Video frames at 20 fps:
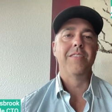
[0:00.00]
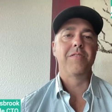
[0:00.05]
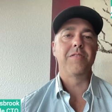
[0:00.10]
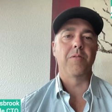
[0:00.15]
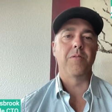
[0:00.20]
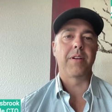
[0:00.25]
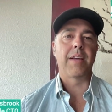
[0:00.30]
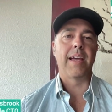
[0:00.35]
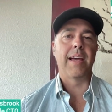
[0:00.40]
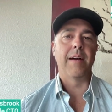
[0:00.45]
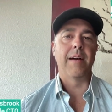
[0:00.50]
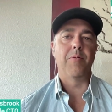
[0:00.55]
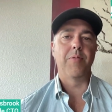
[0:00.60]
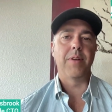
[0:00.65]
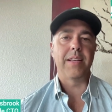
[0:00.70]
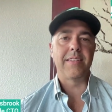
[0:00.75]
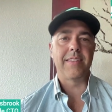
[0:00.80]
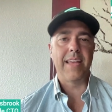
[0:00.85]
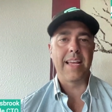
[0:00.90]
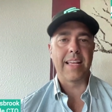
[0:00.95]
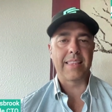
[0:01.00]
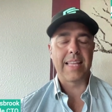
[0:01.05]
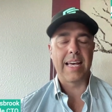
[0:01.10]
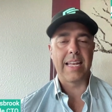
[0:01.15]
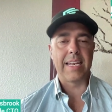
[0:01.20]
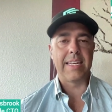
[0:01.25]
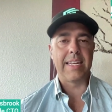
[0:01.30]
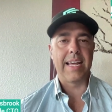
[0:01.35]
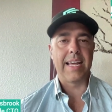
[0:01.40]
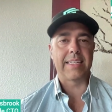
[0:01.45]
So can we take
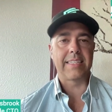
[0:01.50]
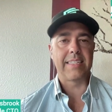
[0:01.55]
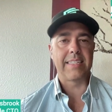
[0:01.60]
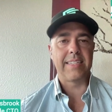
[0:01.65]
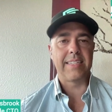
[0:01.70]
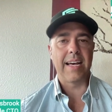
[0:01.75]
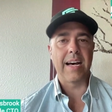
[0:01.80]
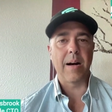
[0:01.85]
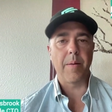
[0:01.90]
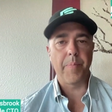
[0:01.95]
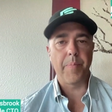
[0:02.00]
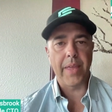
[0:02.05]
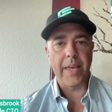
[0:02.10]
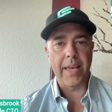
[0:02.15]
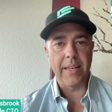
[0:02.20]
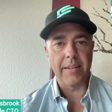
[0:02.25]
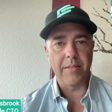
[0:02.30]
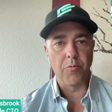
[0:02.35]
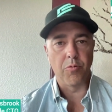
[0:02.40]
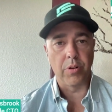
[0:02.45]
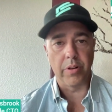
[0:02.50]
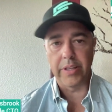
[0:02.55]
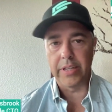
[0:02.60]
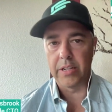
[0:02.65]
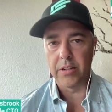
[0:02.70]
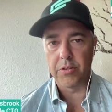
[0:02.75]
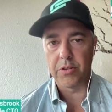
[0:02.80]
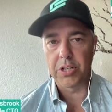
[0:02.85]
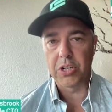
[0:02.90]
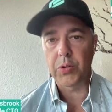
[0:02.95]
that next step and
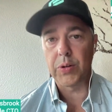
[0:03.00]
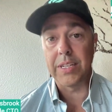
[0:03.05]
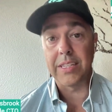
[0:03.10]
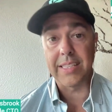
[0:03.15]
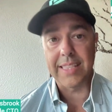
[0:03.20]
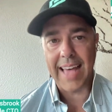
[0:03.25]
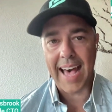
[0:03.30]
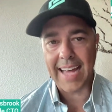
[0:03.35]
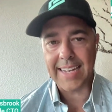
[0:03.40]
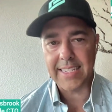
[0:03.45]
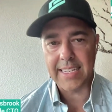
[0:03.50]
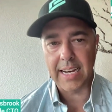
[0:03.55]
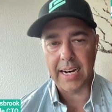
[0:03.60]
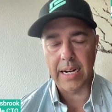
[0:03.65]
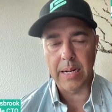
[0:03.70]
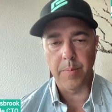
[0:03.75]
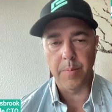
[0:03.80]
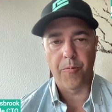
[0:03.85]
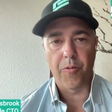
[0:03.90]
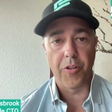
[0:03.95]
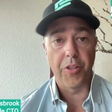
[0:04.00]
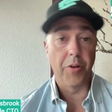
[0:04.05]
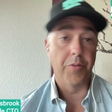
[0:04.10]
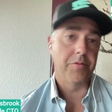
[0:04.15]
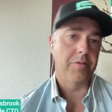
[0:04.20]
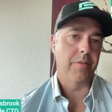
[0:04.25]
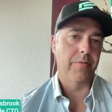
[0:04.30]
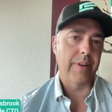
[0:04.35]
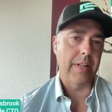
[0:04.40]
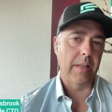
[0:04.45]
really decrease that time for
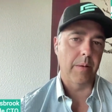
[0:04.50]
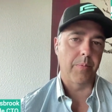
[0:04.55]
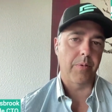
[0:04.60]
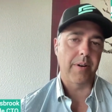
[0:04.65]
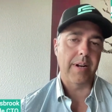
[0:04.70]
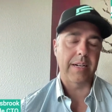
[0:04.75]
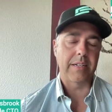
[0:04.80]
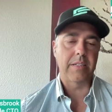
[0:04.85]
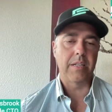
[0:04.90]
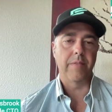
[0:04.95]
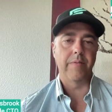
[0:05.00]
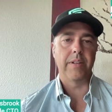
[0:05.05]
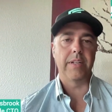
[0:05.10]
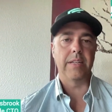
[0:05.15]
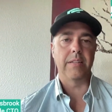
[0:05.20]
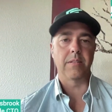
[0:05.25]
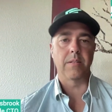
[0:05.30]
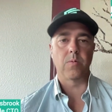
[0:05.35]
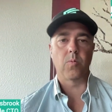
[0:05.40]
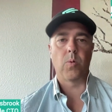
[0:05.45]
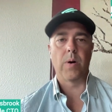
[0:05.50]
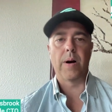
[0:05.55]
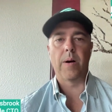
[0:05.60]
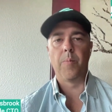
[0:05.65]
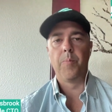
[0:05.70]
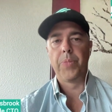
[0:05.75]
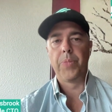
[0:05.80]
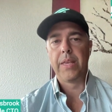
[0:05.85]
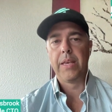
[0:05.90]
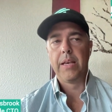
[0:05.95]
those developer activities as well?